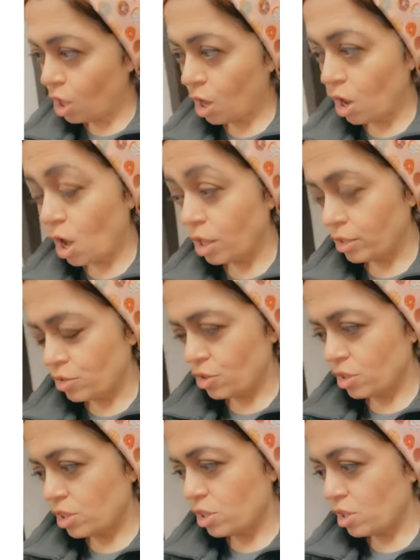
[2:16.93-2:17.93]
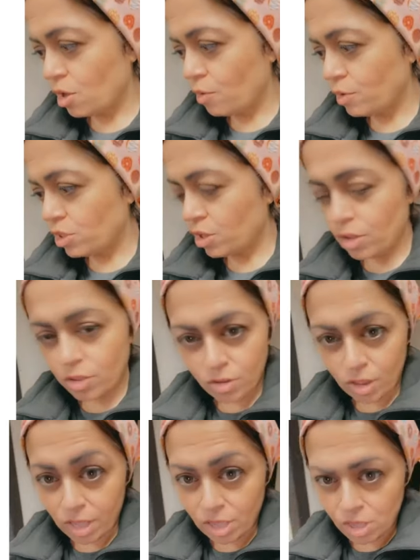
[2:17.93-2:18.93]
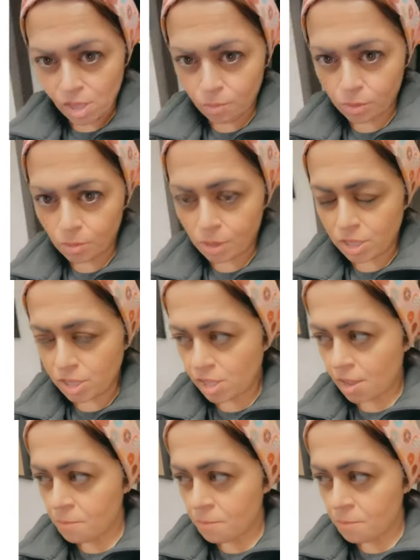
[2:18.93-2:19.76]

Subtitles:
collagen, so it's good to get supplements.